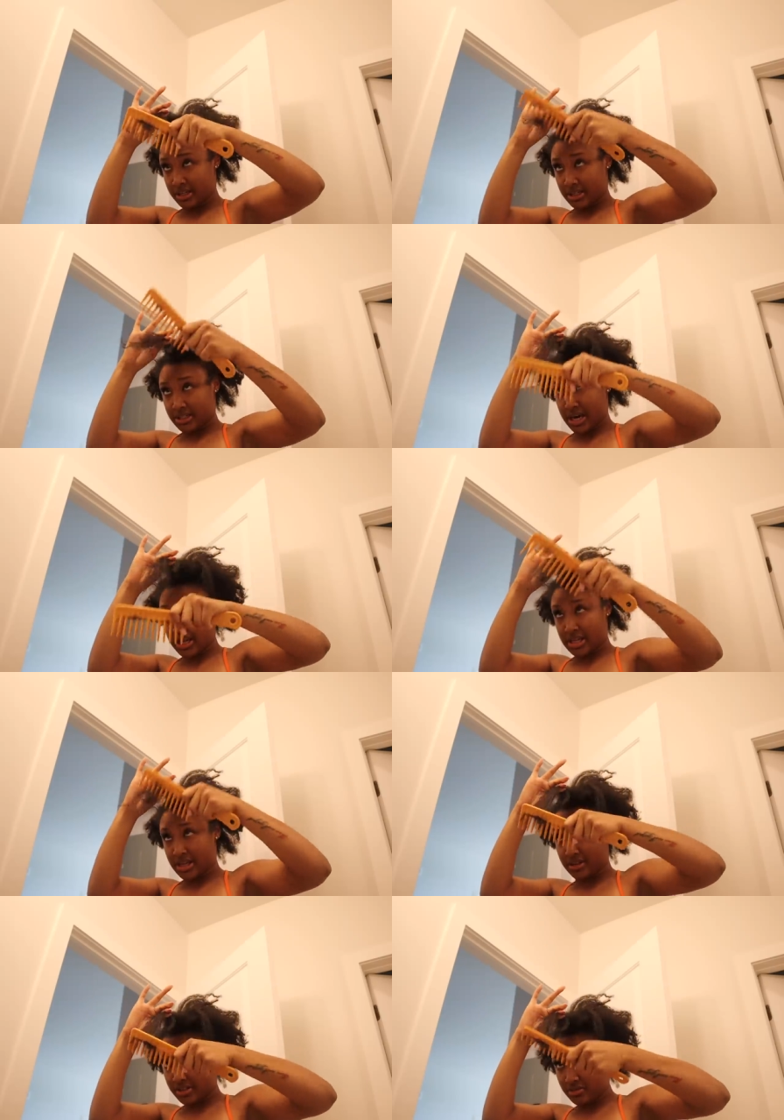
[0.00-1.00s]
It's kind of
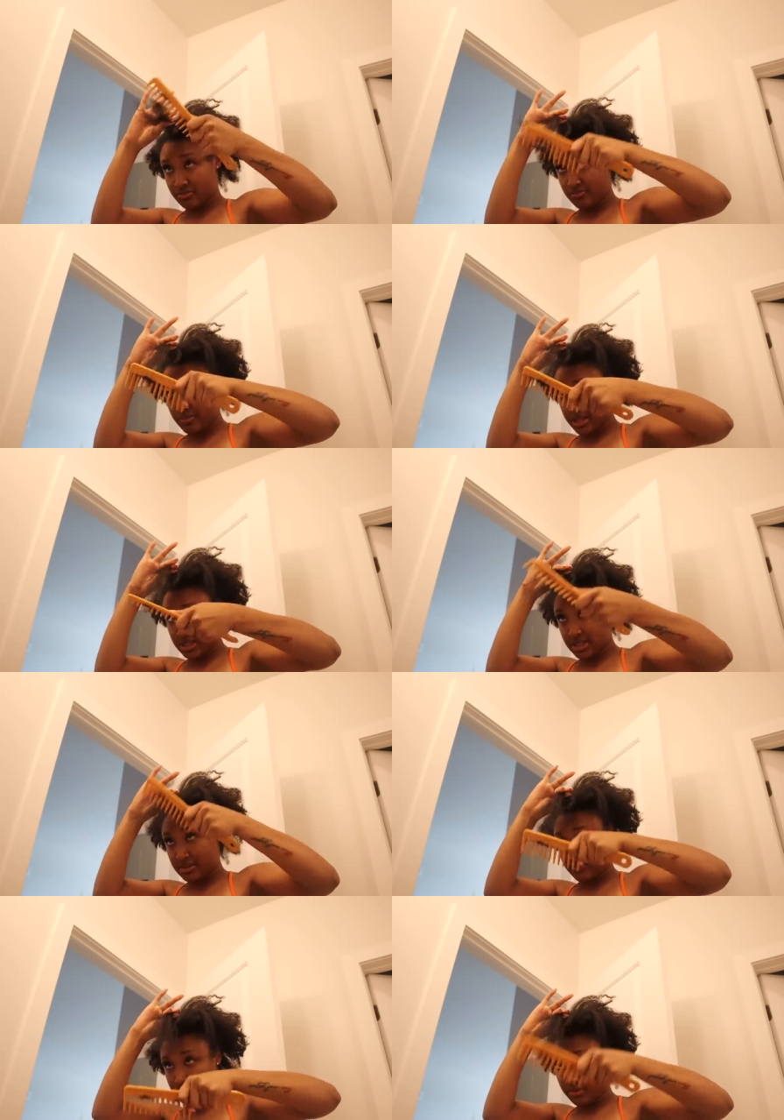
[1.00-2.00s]
like messed
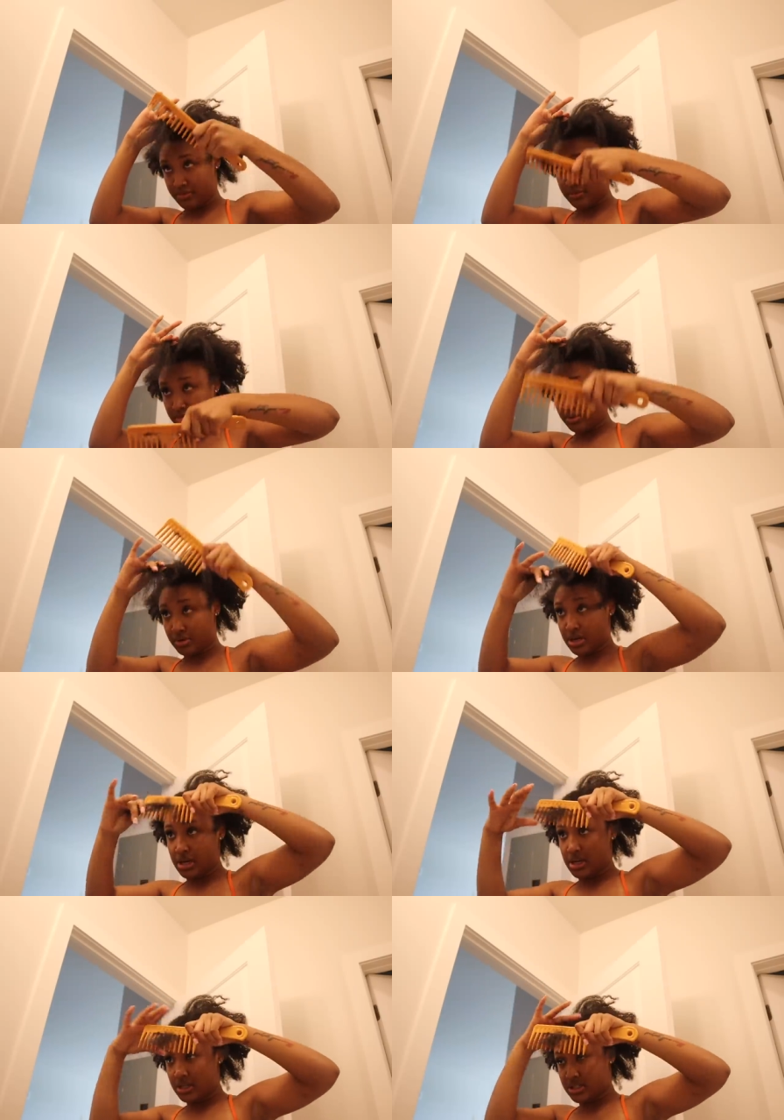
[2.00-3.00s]
up for real, for real.
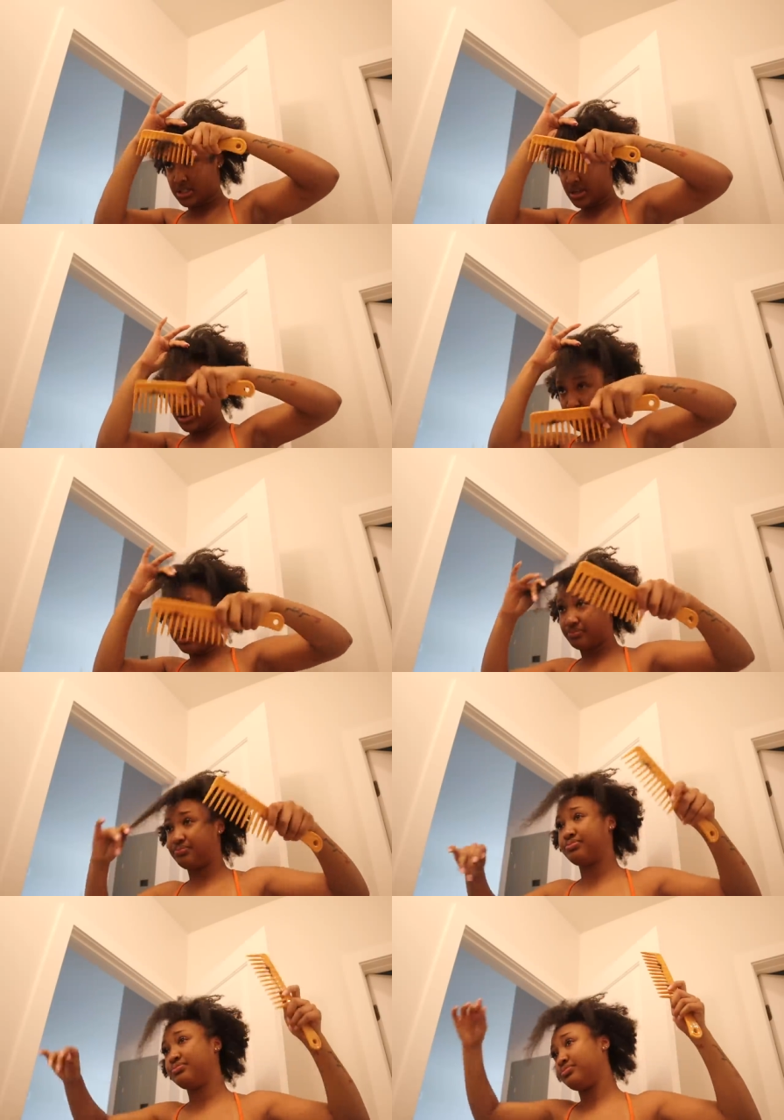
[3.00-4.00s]
So,
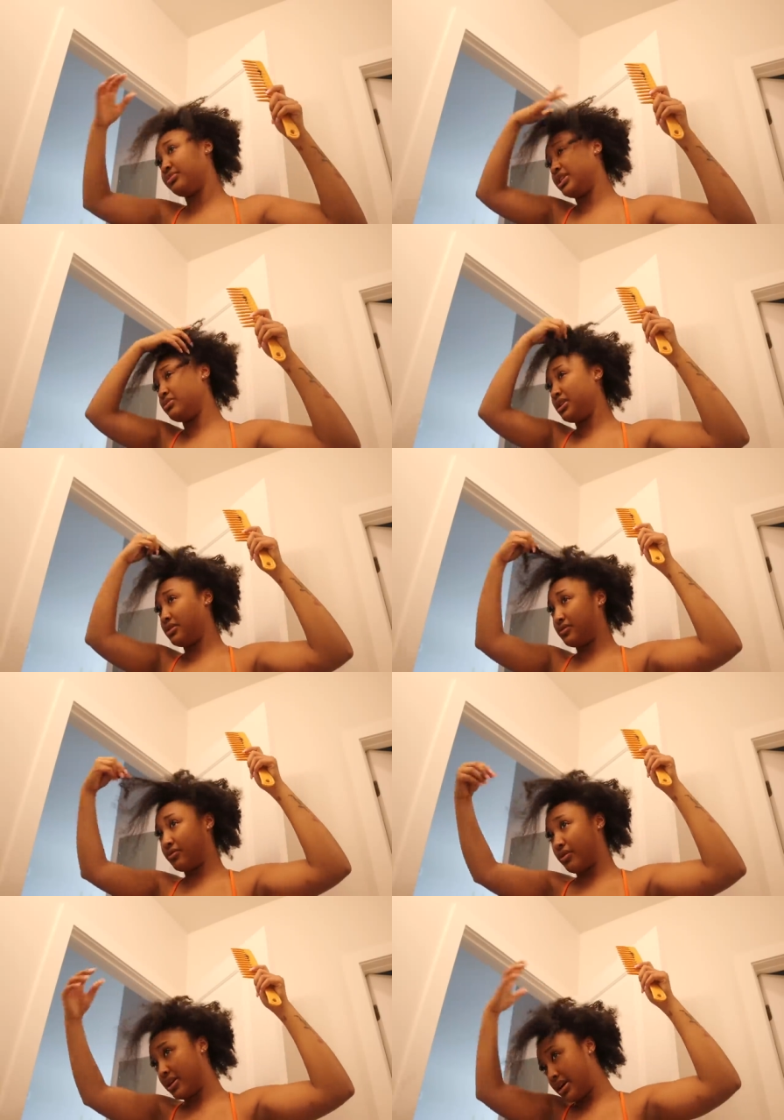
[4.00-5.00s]
it's really the
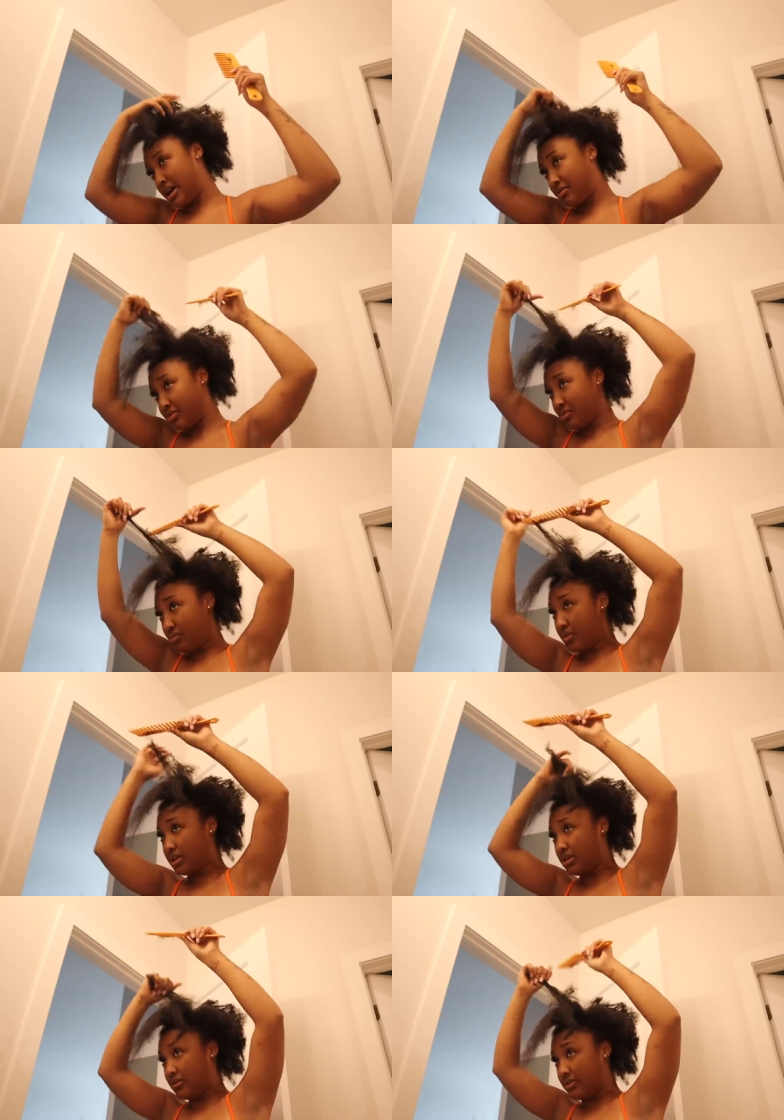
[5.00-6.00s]
front. I don't know
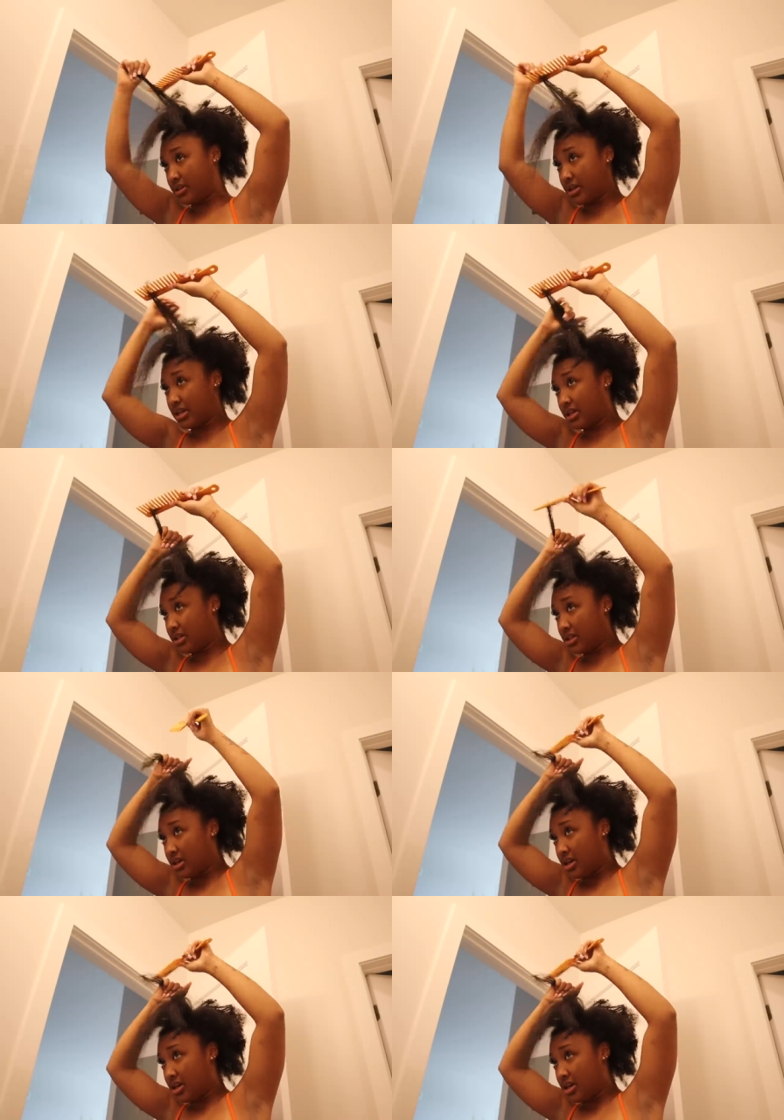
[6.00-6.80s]
what the fuck I did.